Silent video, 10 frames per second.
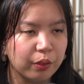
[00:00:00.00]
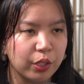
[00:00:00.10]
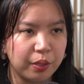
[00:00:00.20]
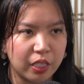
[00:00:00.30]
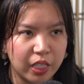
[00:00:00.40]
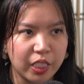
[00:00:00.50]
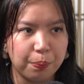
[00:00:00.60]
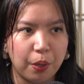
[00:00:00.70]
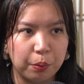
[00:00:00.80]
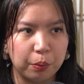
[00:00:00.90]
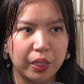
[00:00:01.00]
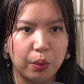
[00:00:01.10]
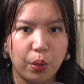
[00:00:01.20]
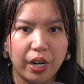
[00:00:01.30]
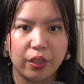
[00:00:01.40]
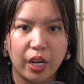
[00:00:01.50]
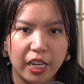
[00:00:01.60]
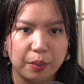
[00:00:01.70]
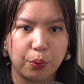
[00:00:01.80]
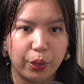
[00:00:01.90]
right? Because this is probably where their
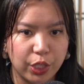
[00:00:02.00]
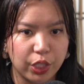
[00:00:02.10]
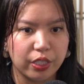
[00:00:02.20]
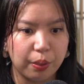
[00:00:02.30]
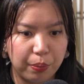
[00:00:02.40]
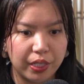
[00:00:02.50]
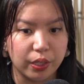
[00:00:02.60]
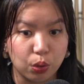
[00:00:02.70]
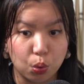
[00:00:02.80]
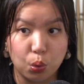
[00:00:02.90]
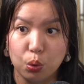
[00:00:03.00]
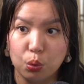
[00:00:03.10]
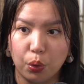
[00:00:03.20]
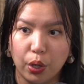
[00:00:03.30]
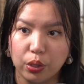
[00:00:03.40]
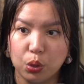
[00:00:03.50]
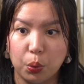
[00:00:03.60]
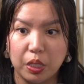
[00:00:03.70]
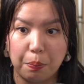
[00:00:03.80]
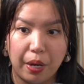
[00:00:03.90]
aspiration as a business to grow, to
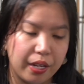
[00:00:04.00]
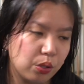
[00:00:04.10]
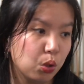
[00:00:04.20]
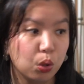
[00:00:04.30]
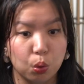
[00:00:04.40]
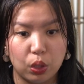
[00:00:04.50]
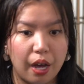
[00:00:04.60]
expand, to look